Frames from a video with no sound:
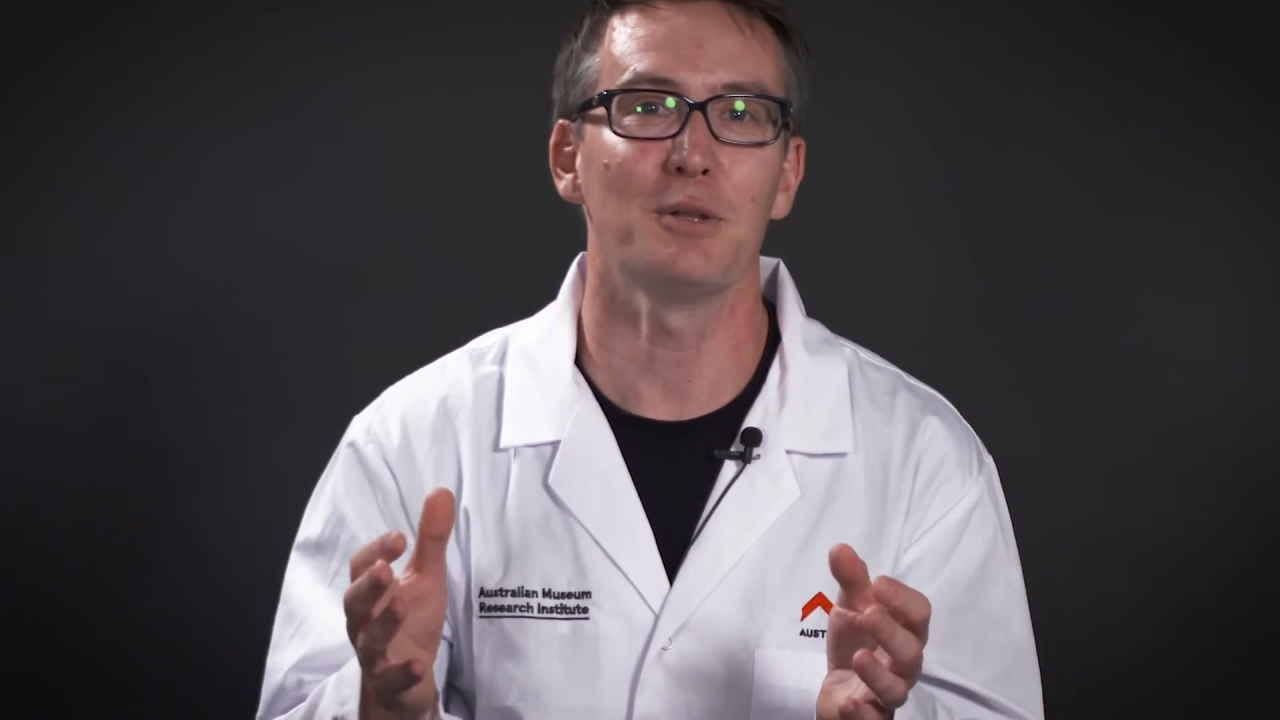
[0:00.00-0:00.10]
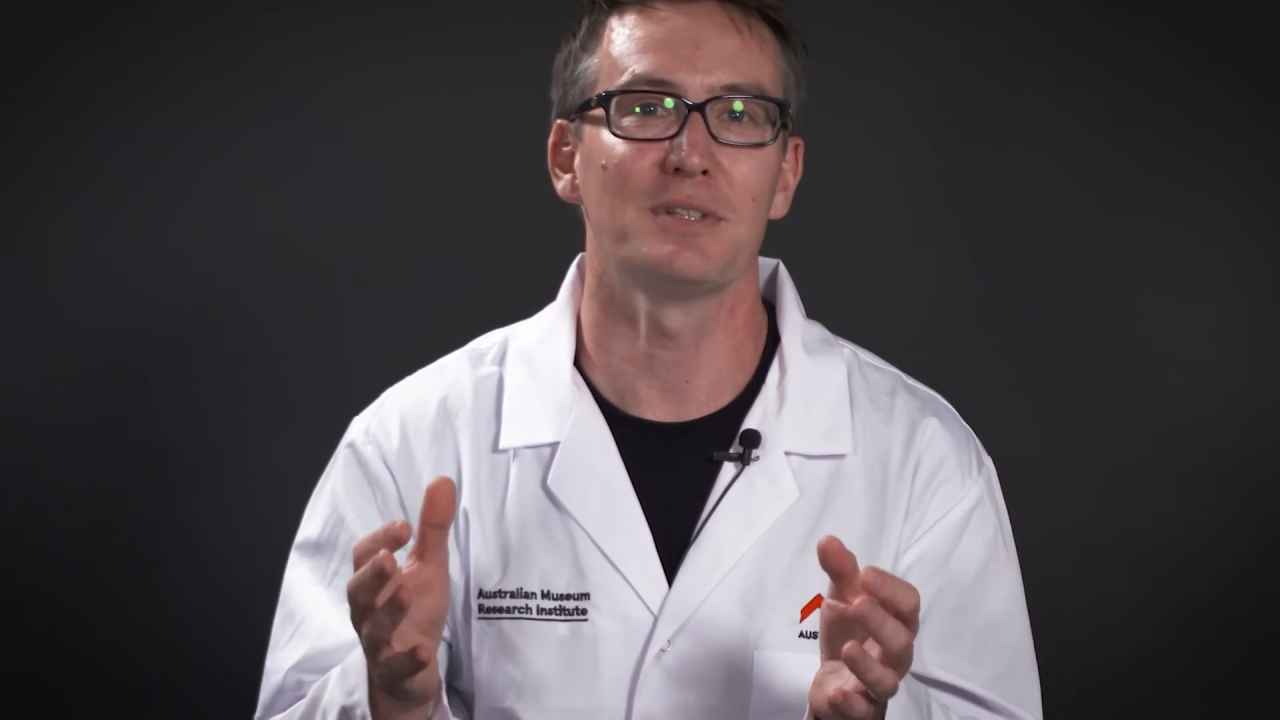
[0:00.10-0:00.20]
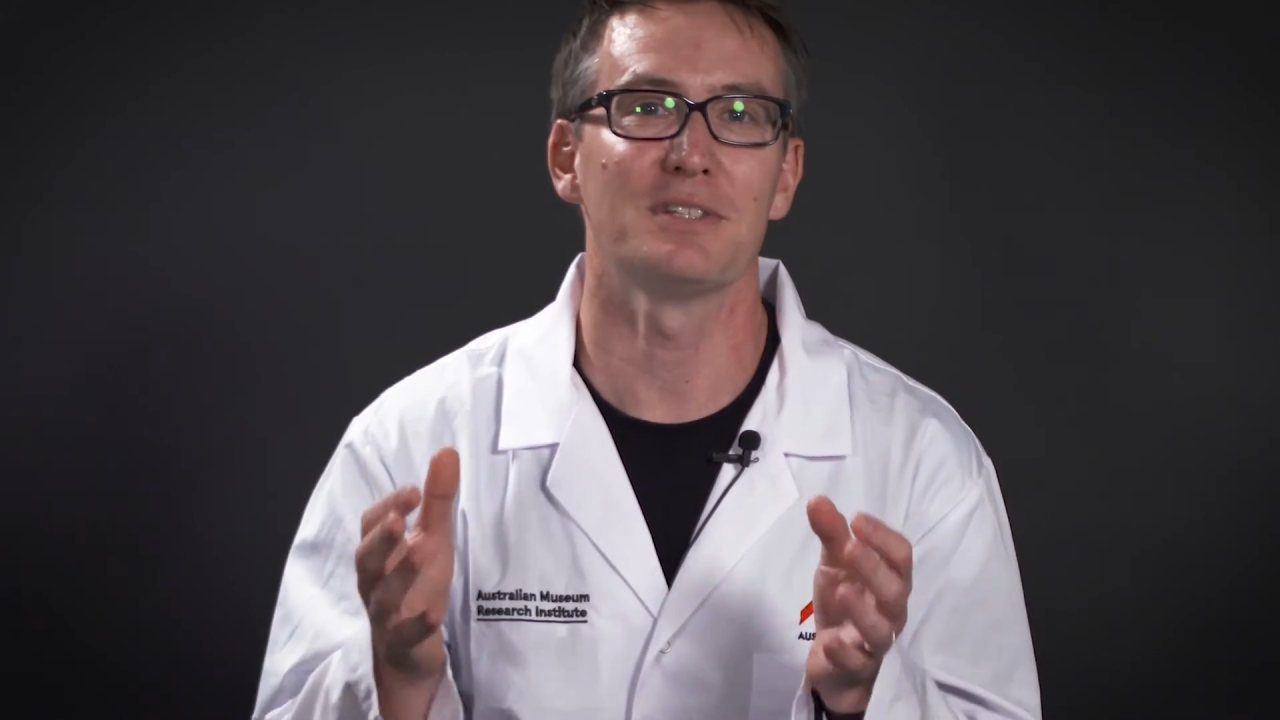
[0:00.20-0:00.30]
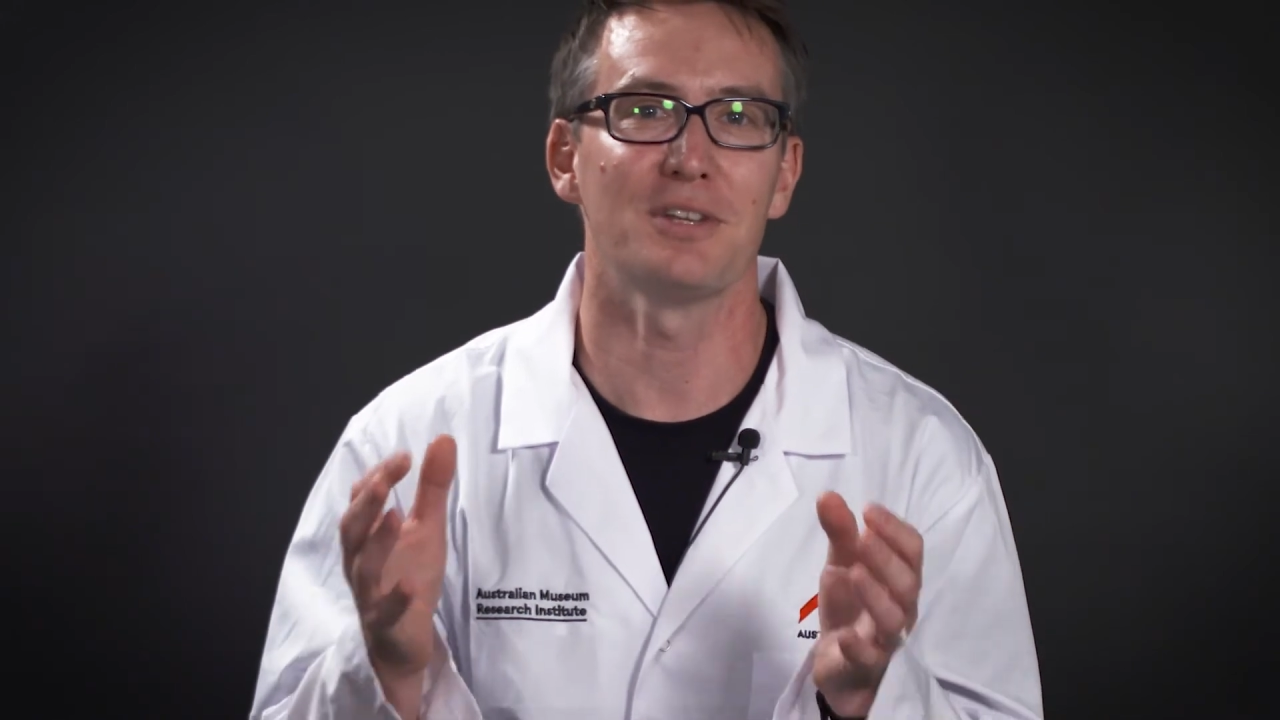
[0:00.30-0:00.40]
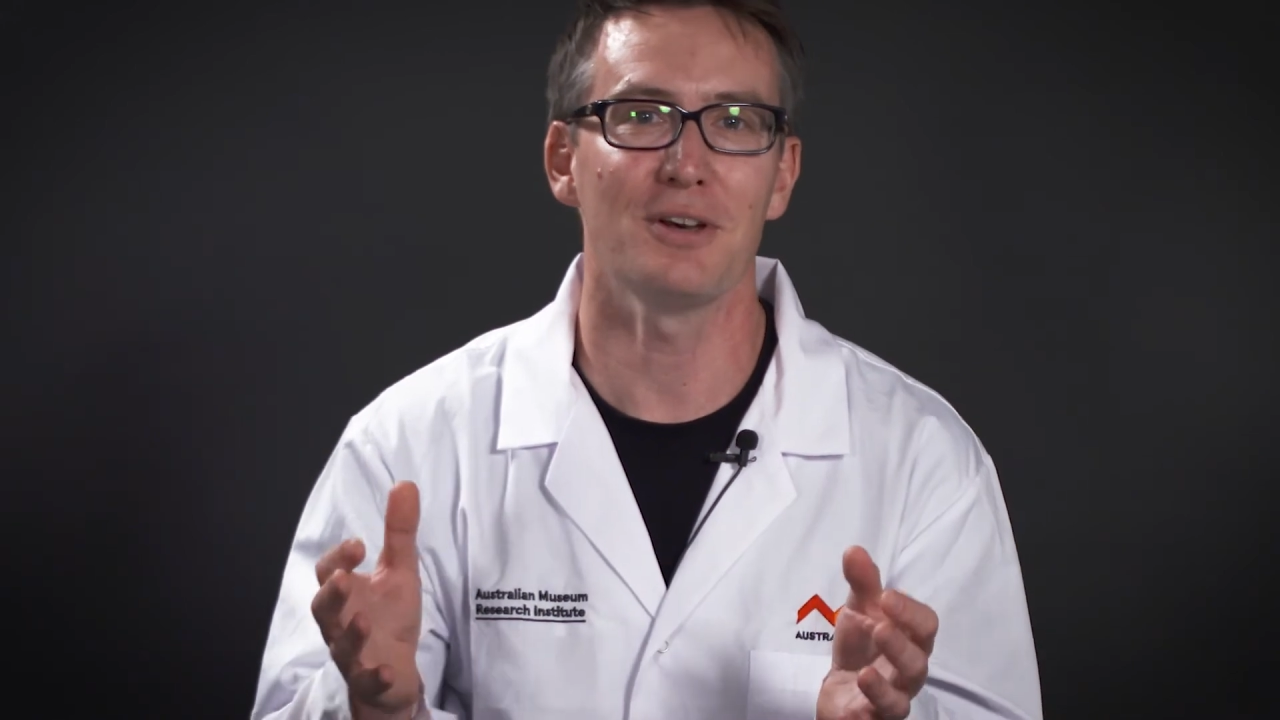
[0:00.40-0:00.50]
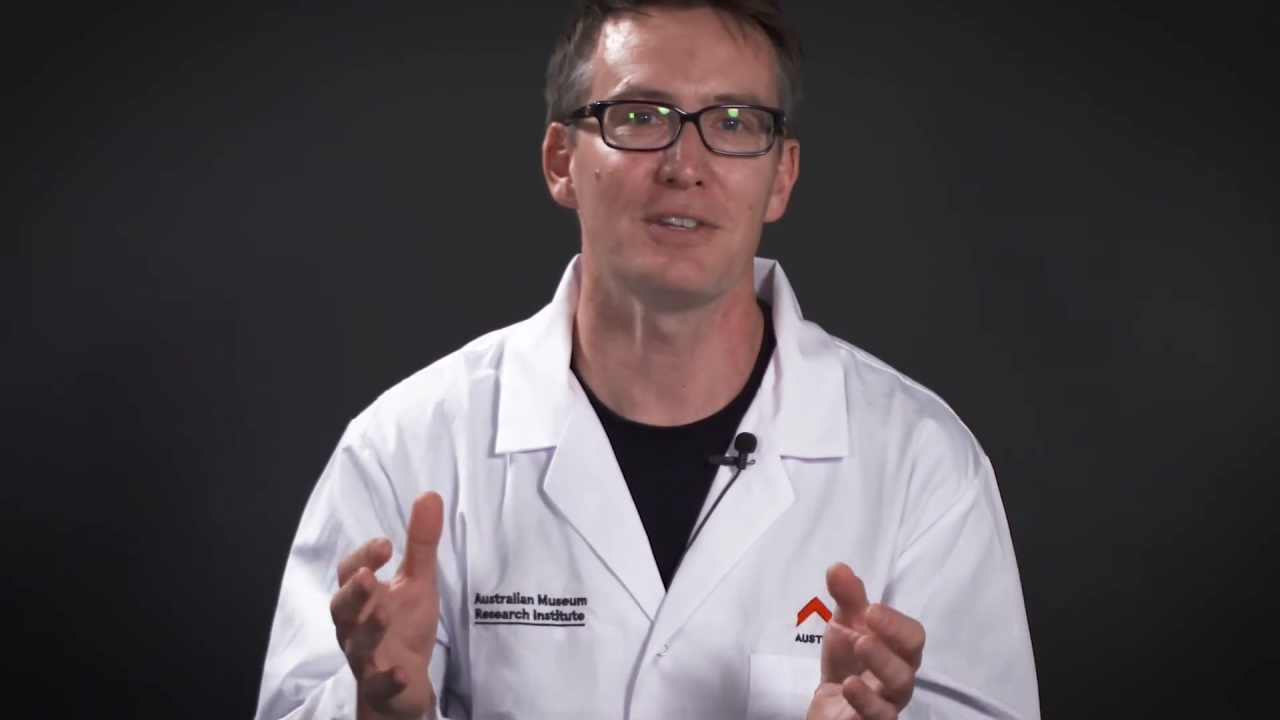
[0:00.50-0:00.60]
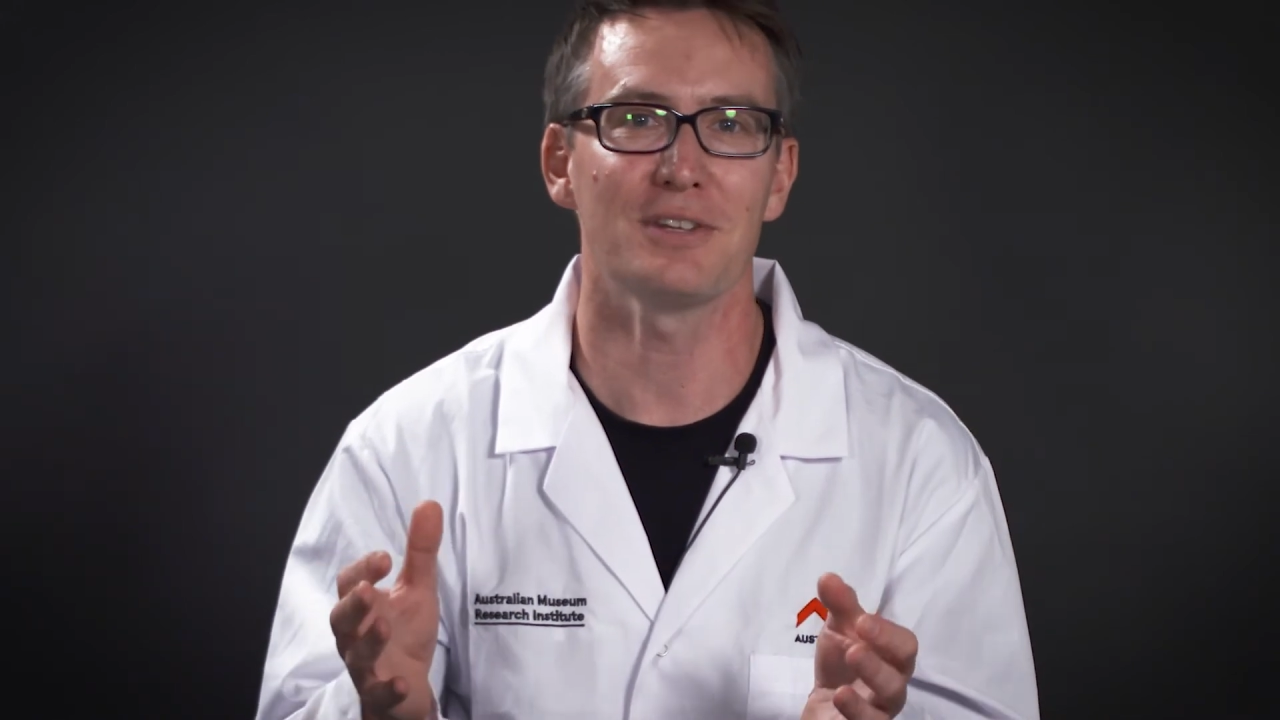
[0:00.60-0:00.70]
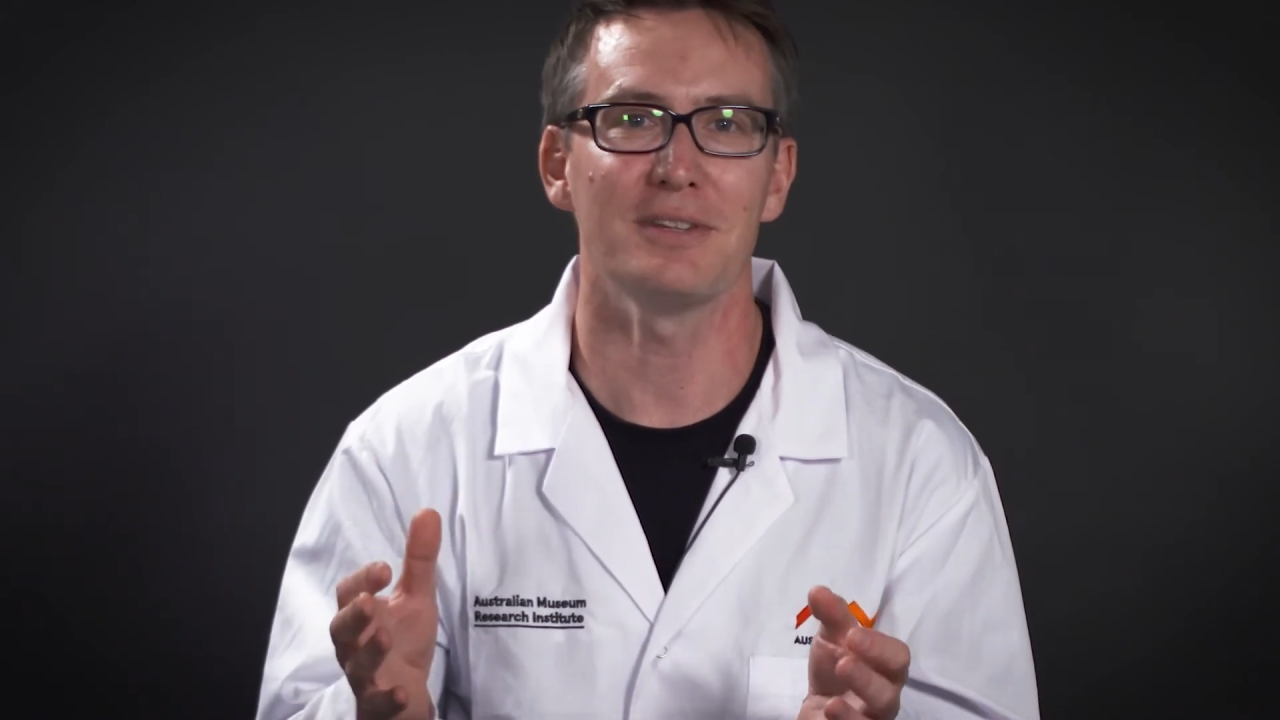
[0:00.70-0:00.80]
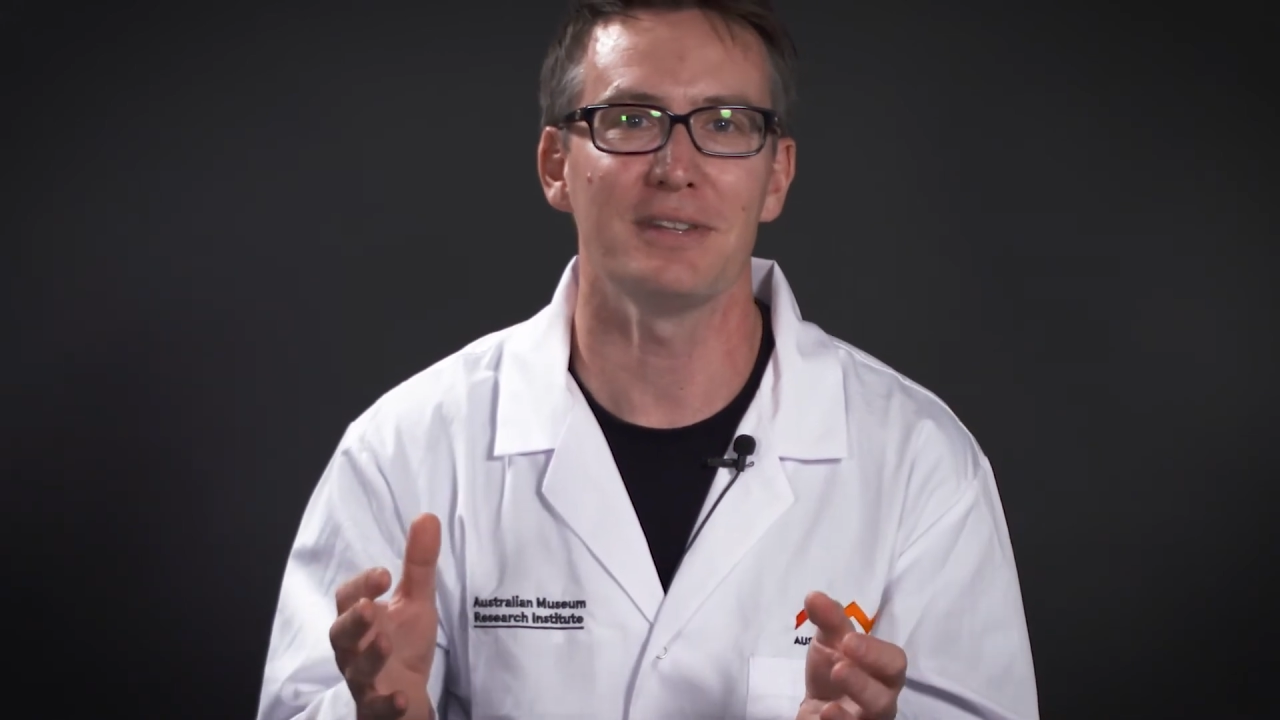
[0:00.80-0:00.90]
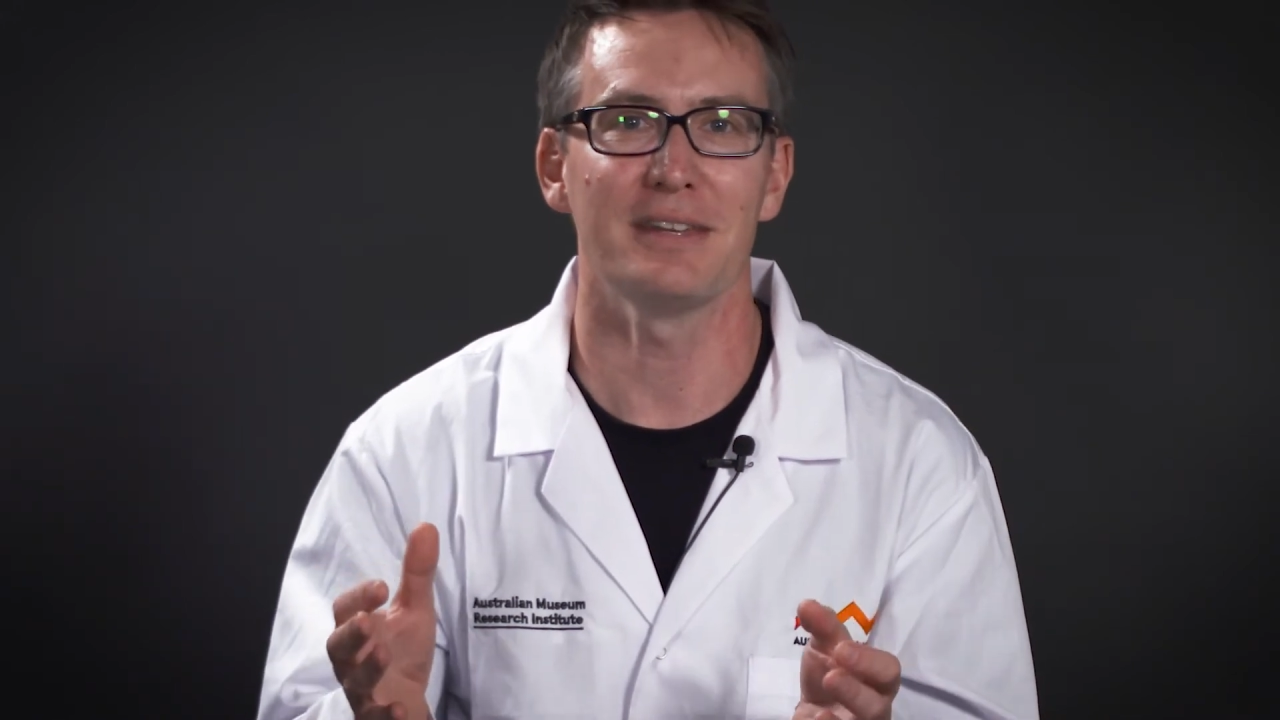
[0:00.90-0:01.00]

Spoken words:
with detergent